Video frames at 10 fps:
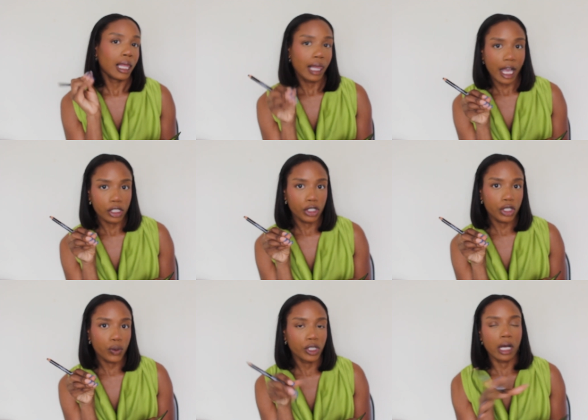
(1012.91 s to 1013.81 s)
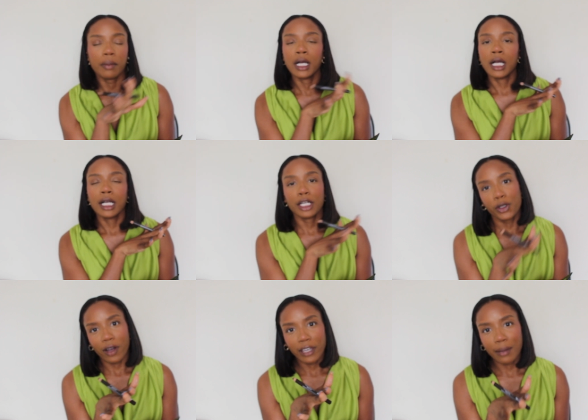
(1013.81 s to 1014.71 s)
lashes, which I'm gonna do
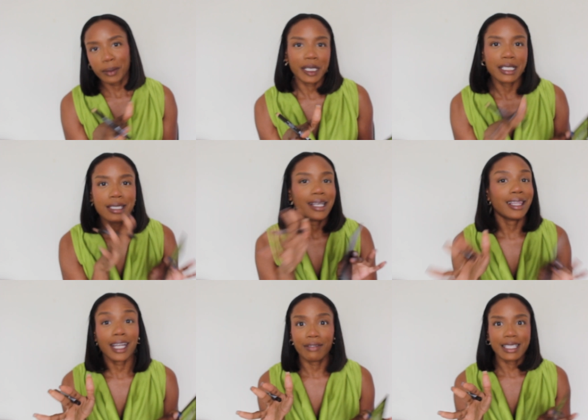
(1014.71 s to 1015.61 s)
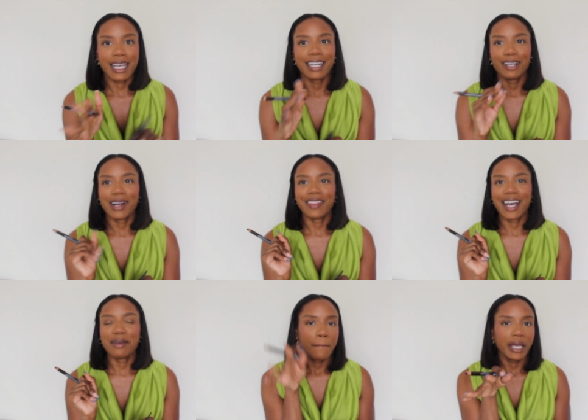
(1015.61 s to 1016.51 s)
off camera because a lot of anxiety around
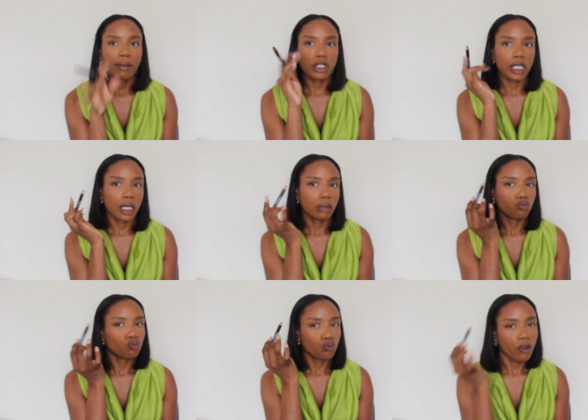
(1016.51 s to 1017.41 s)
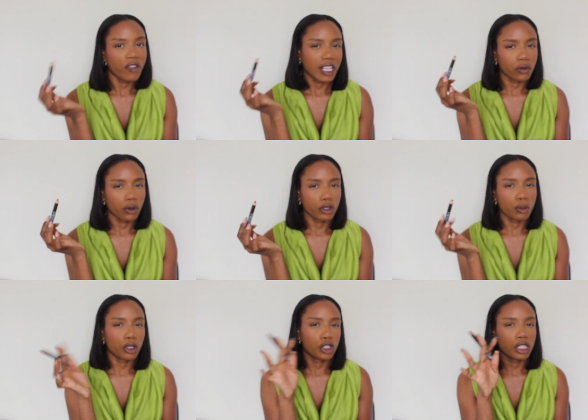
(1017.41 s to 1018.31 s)
that. But yeah, I'm just gonna fast forward this
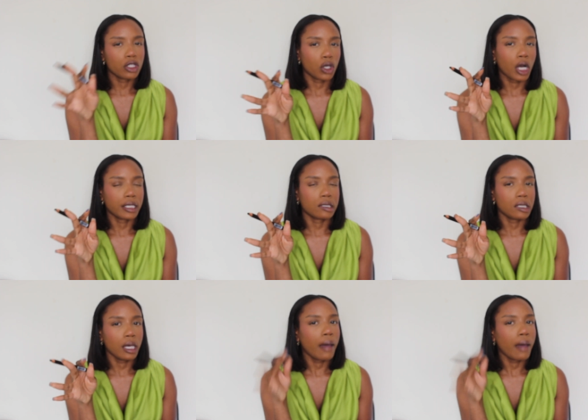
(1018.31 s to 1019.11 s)
portion so y'all can see